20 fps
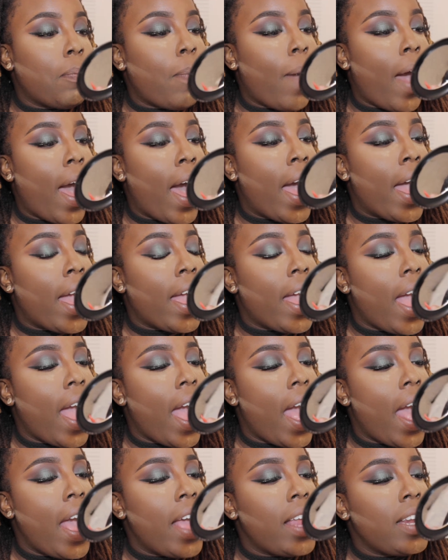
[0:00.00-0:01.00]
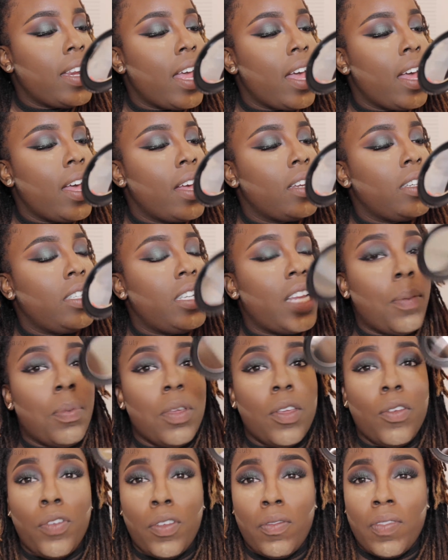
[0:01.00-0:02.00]
my
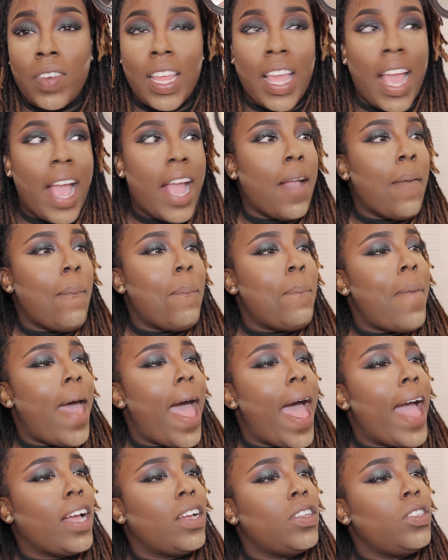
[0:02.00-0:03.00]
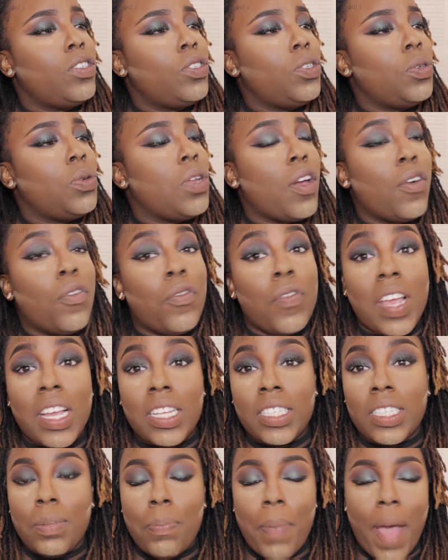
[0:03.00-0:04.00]
NW58 MAC Studio
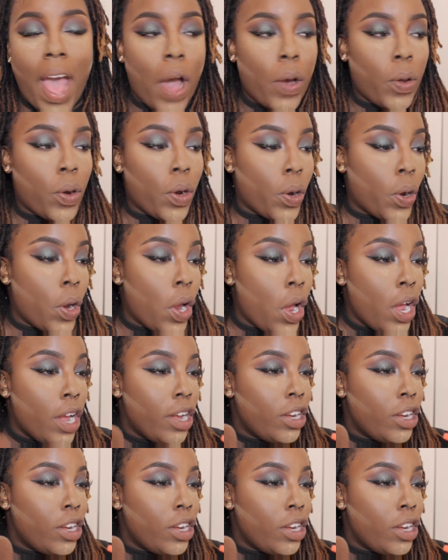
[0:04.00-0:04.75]
Fix powder